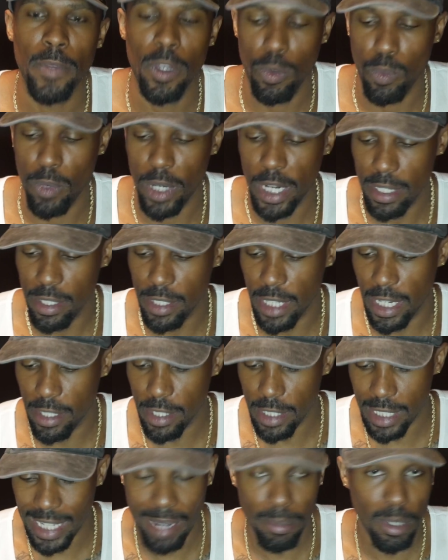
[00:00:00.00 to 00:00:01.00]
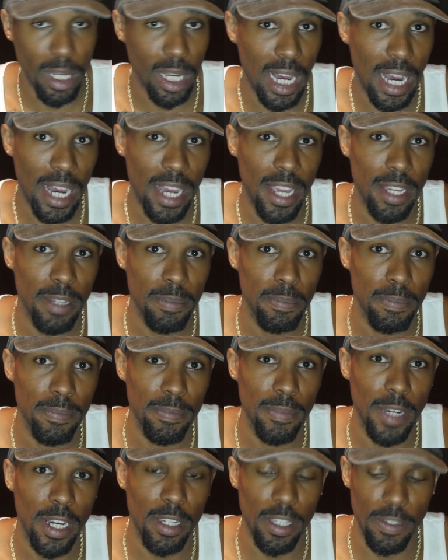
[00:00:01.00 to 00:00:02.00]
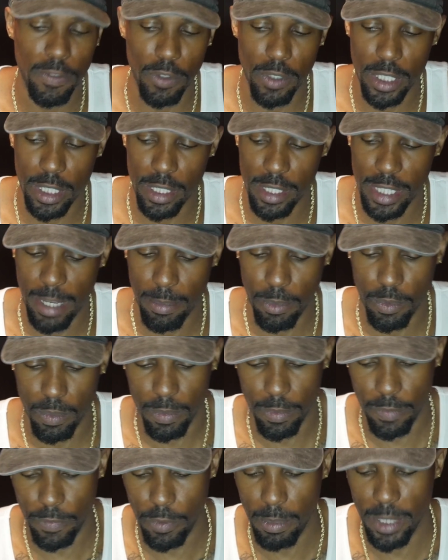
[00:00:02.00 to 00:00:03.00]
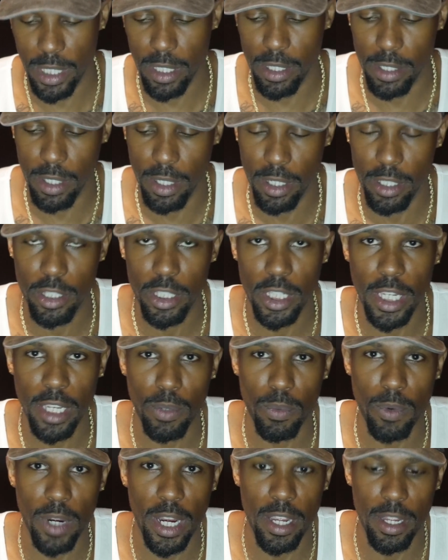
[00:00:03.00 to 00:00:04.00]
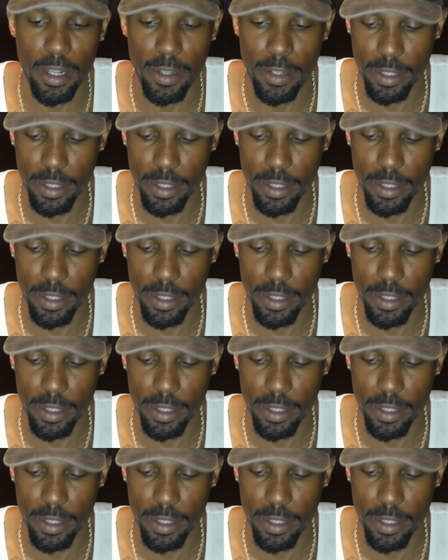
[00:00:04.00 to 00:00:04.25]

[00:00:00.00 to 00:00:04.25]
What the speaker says: When I say stop lying, I'll give you an example. You meet a chick, right?